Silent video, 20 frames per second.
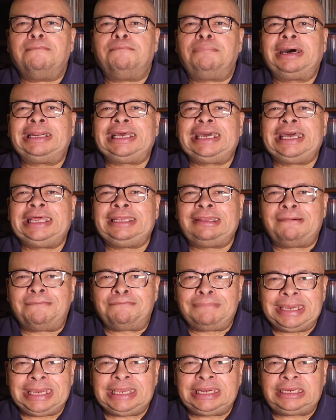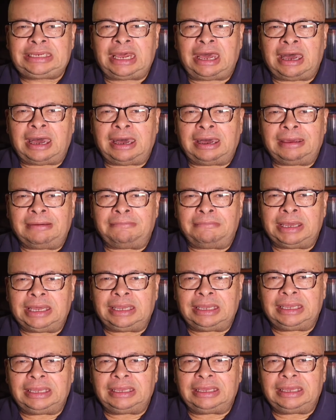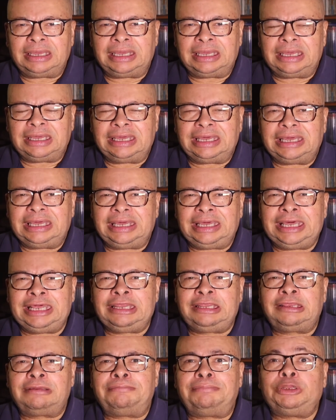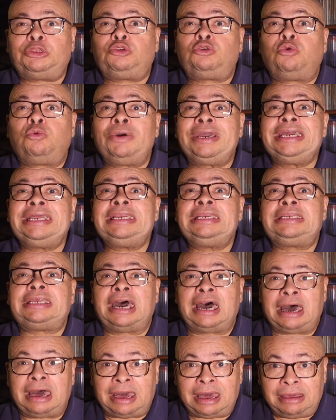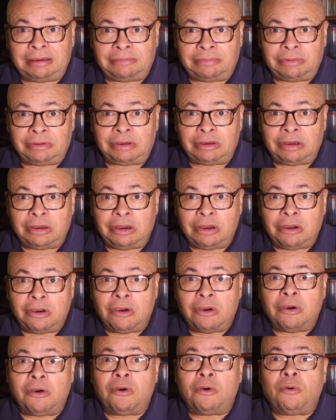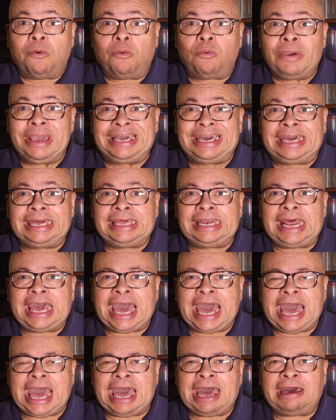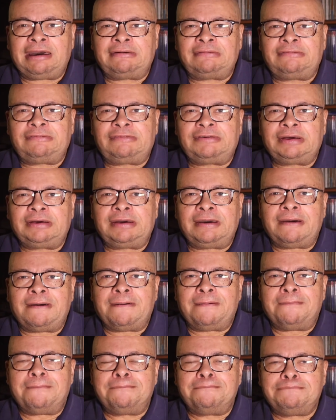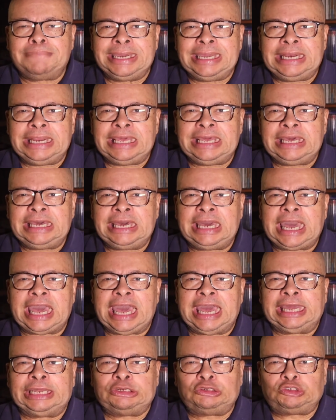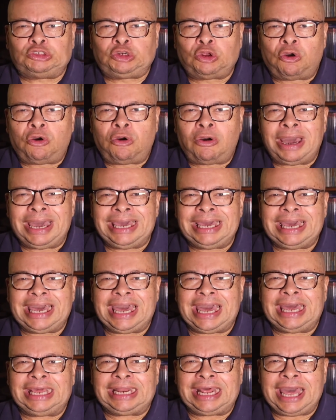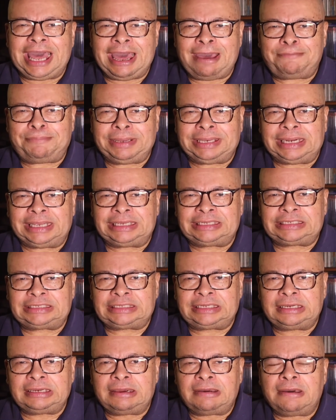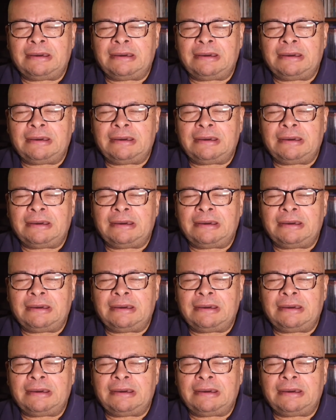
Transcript: But in the meantime, in the between time, we can have meaning and joy and happiness